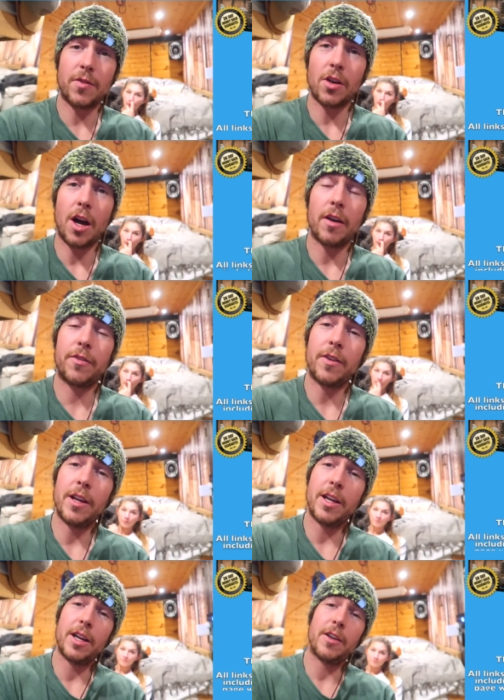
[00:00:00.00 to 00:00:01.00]
this vlog off
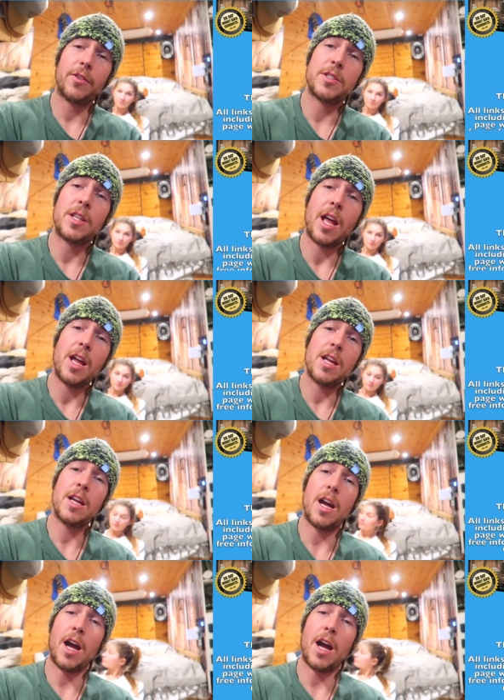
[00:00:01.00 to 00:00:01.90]
here for today,